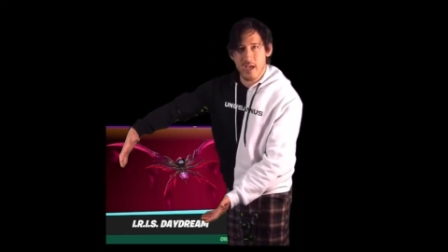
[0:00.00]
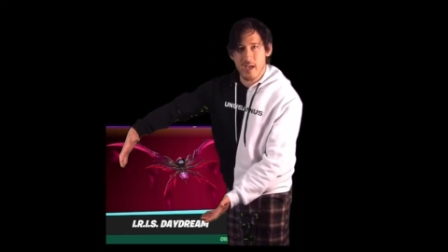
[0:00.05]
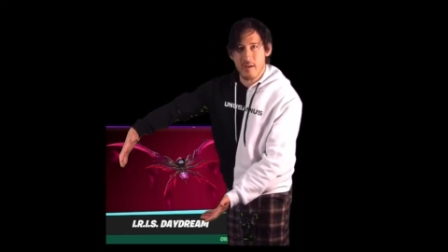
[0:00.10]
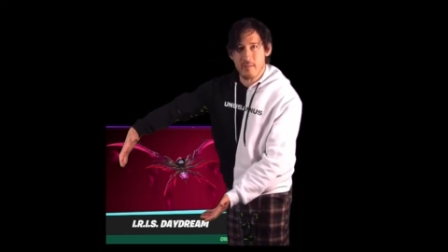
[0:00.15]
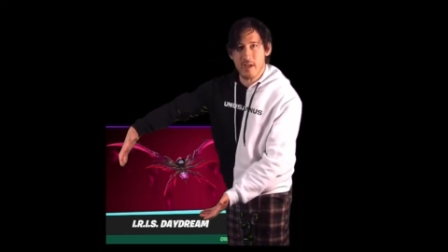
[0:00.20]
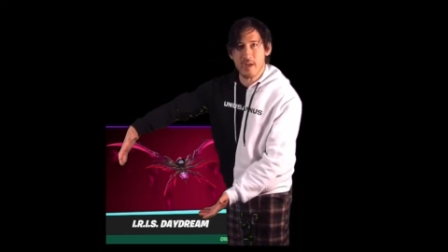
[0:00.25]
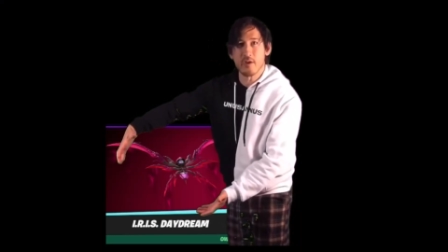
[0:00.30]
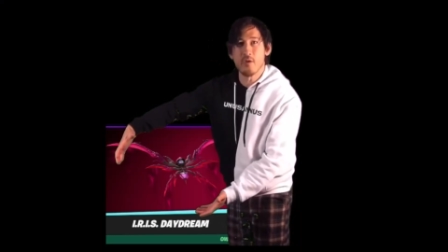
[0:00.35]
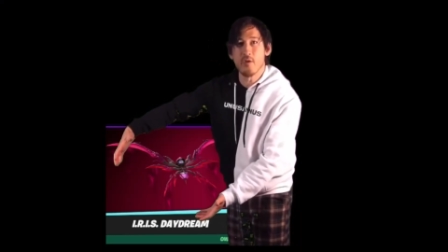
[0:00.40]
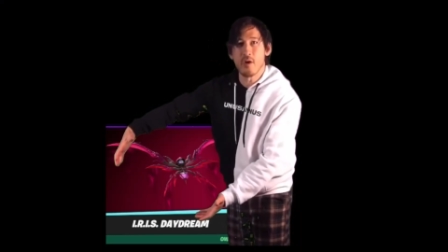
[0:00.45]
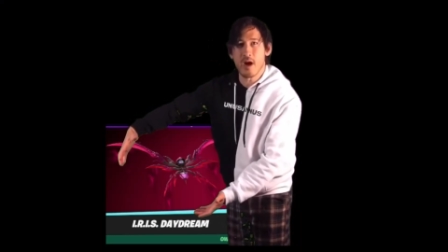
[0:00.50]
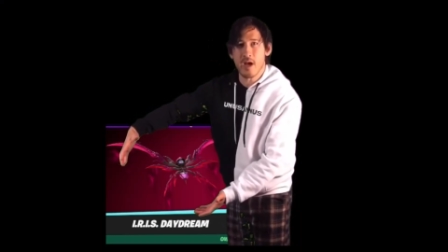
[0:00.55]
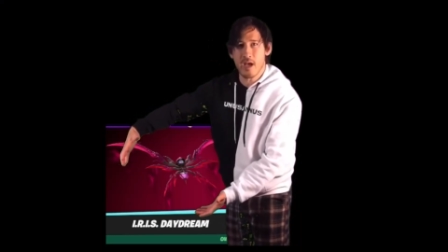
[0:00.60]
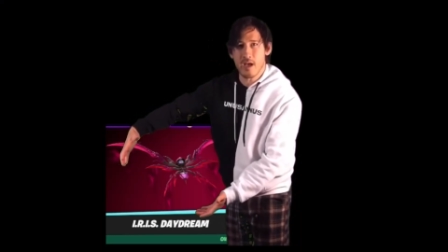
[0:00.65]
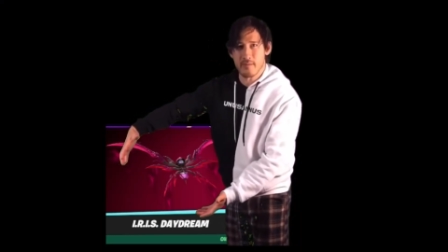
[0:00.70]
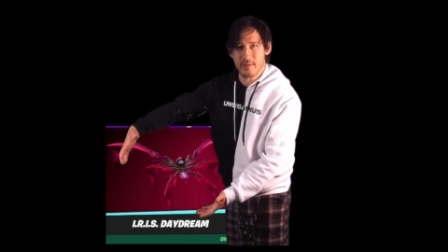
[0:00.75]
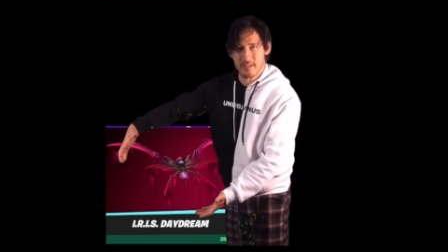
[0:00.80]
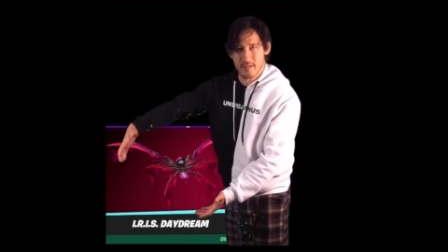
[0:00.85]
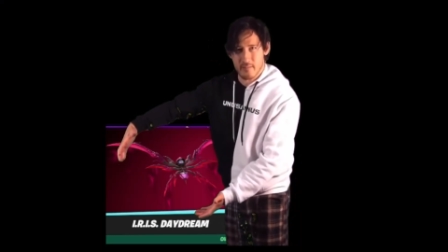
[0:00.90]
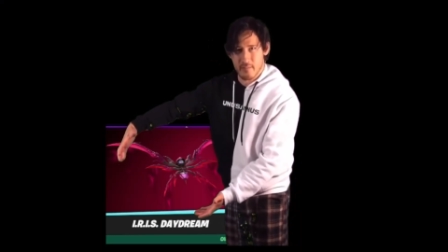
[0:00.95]
am and who I
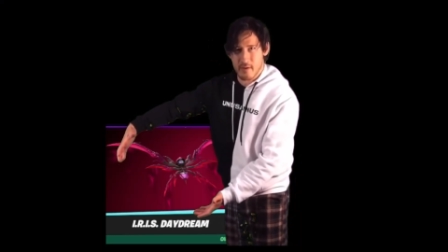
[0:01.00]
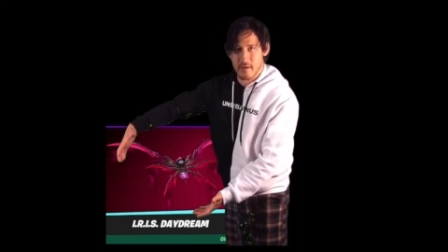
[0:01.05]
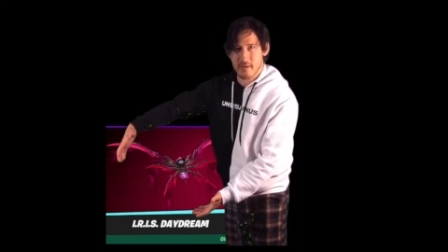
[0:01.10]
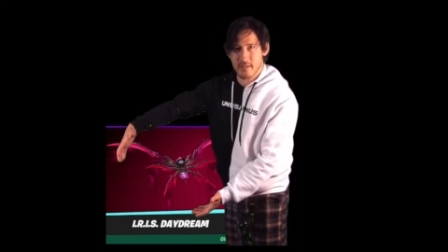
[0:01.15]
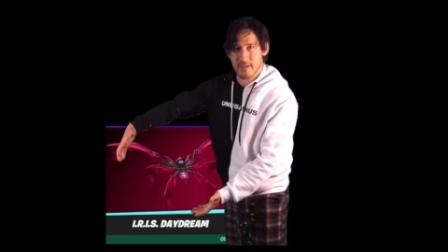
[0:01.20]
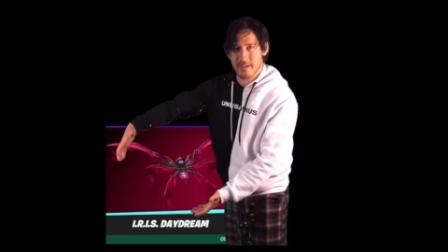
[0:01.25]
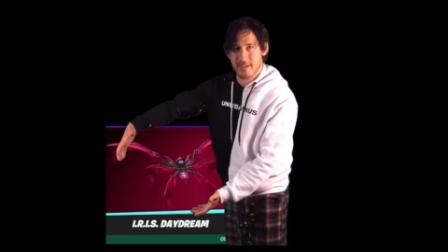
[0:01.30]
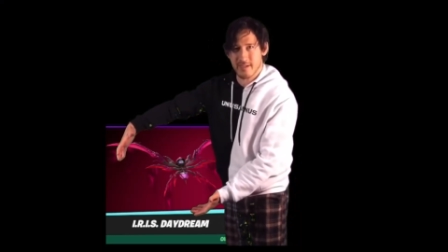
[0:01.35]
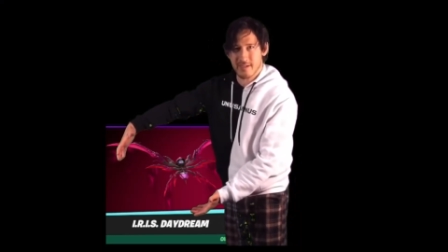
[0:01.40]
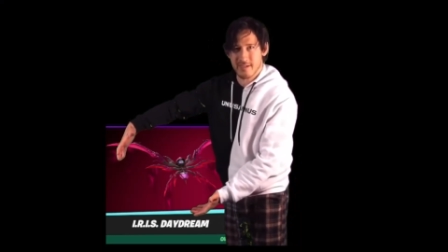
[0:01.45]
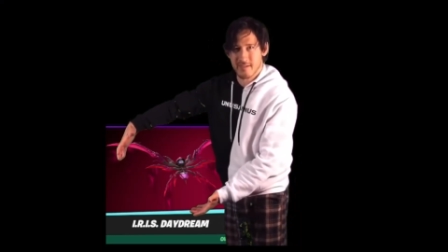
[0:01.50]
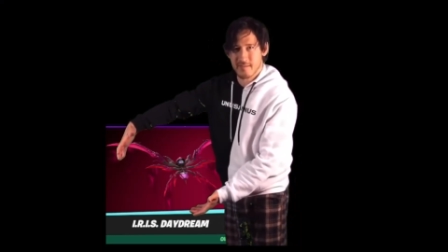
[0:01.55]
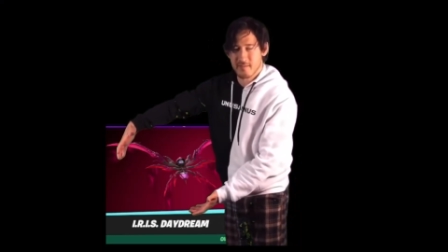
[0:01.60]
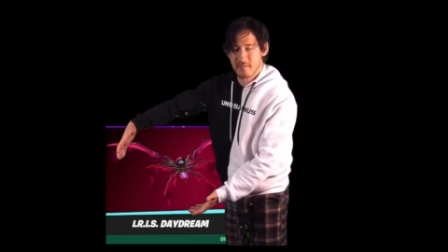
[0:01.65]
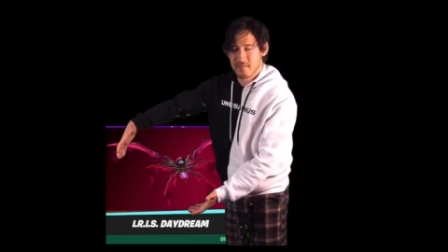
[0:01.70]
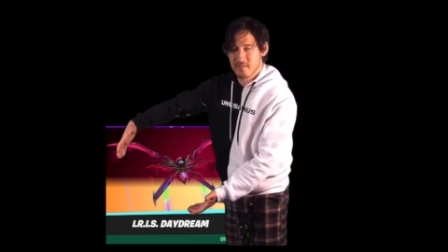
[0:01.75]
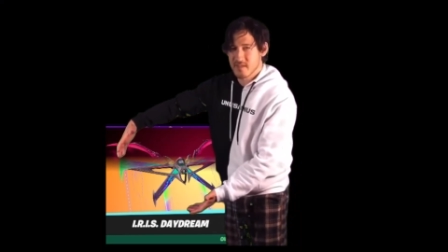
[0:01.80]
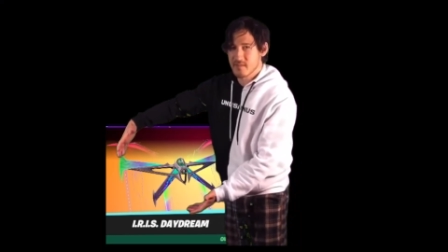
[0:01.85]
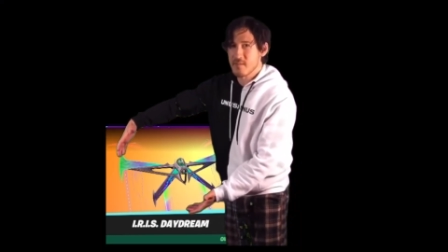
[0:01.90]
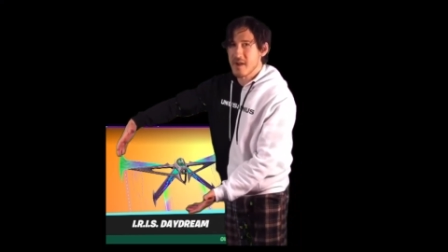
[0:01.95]
am as a person.
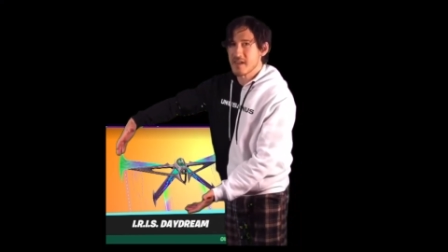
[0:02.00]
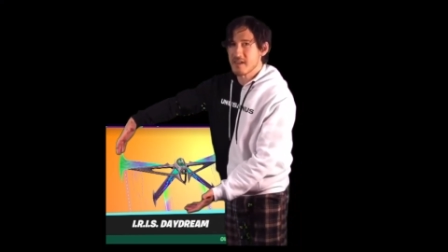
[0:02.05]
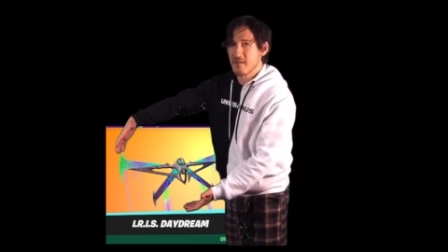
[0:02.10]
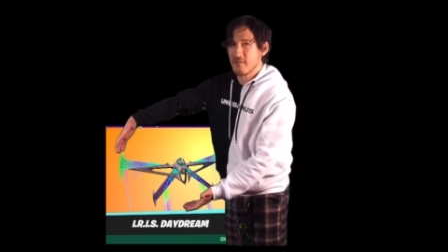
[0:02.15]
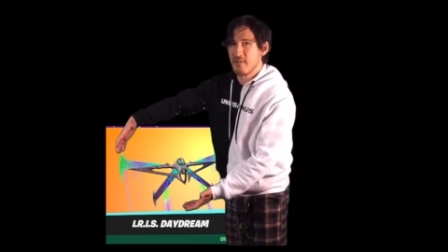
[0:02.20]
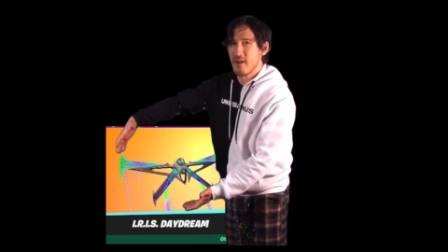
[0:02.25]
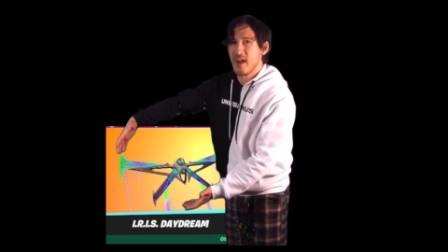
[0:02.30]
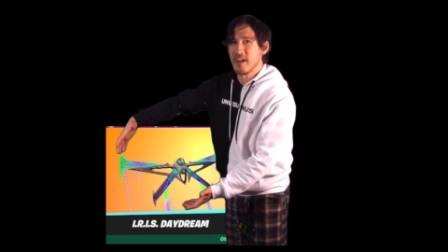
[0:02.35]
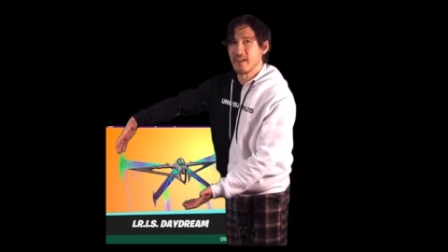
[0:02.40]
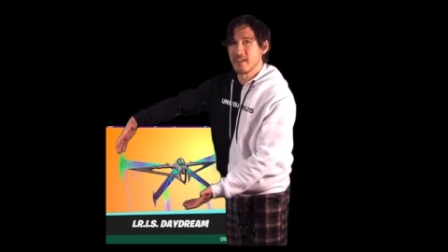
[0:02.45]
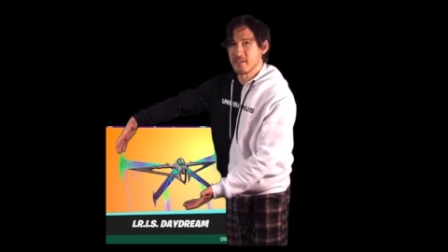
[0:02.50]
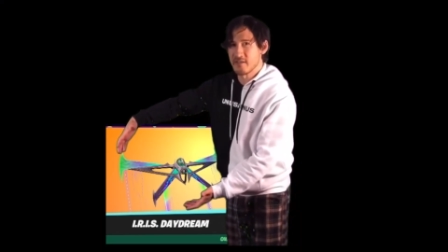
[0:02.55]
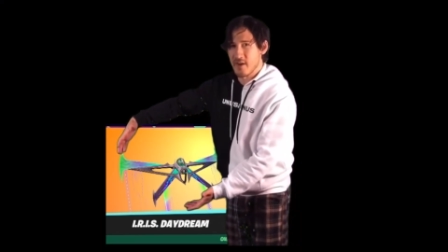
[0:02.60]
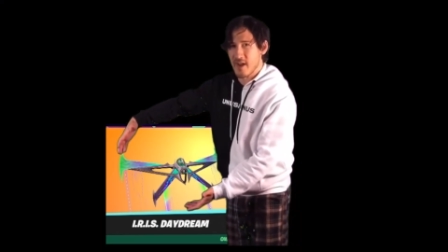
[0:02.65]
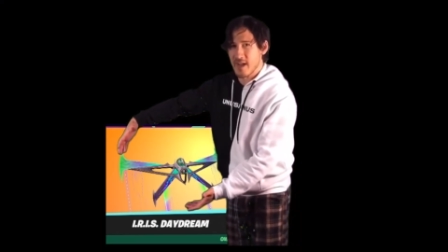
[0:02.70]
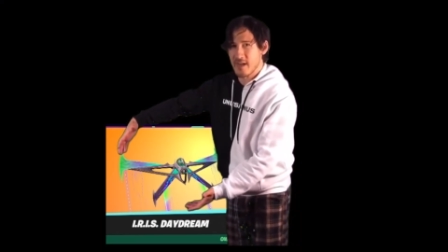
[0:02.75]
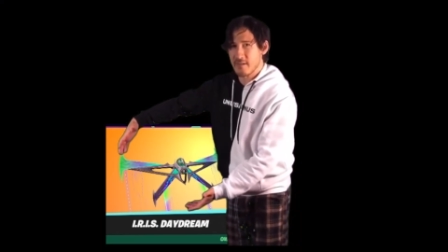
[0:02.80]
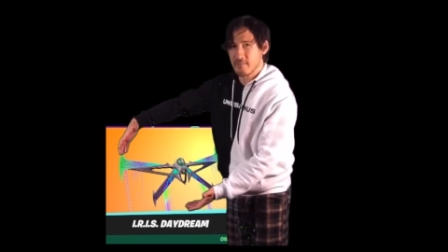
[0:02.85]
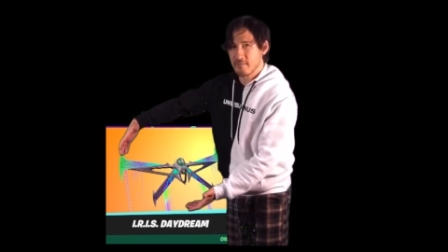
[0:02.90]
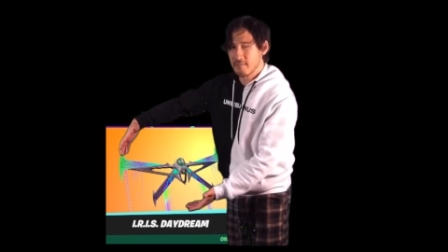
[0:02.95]
It's my defining trait.